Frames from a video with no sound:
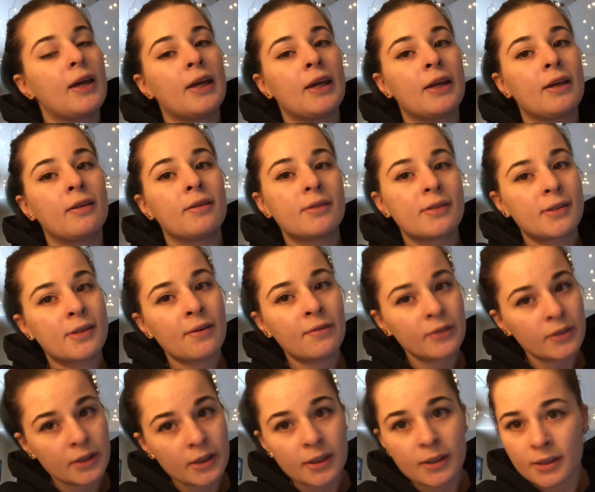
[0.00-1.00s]
in
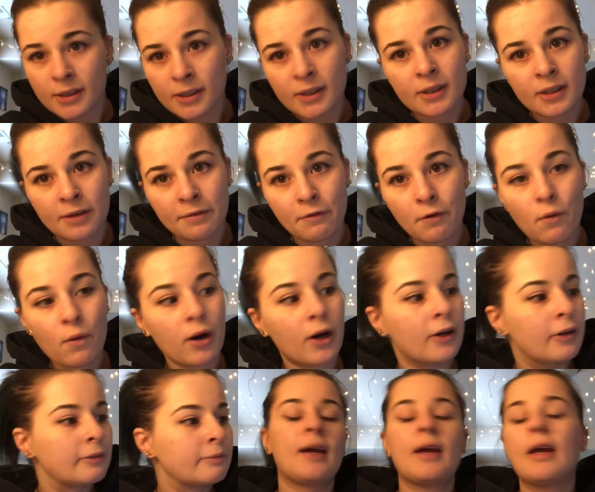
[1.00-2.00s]

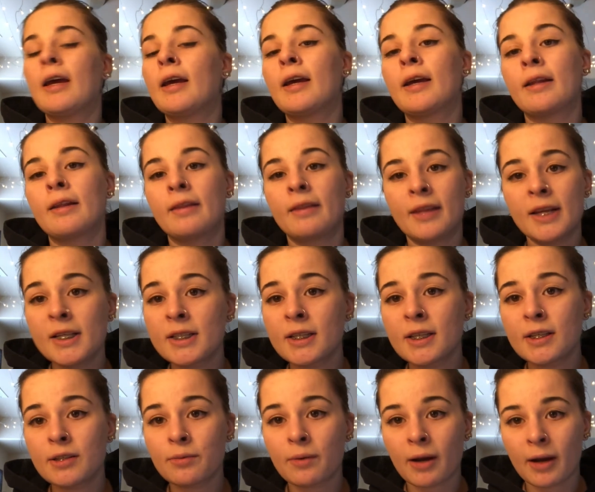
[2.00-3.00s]
1764, and this
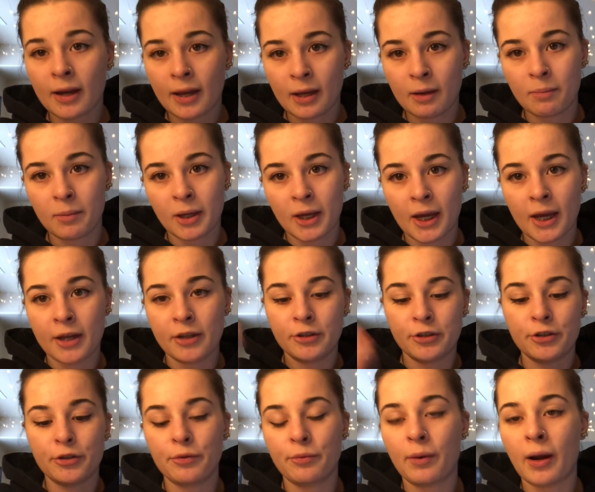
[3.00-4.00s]
is where he began
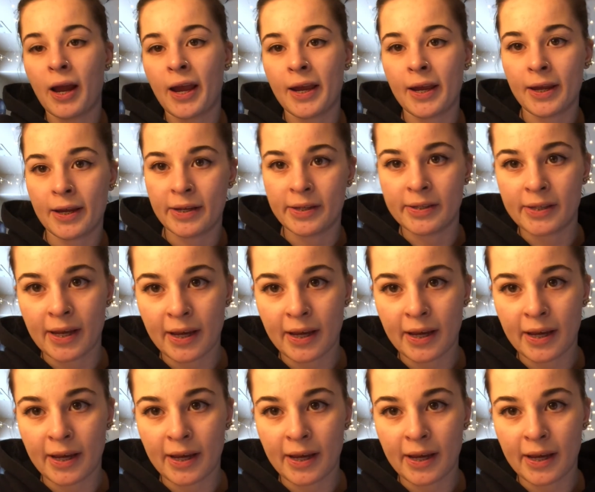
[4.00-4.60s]
to write his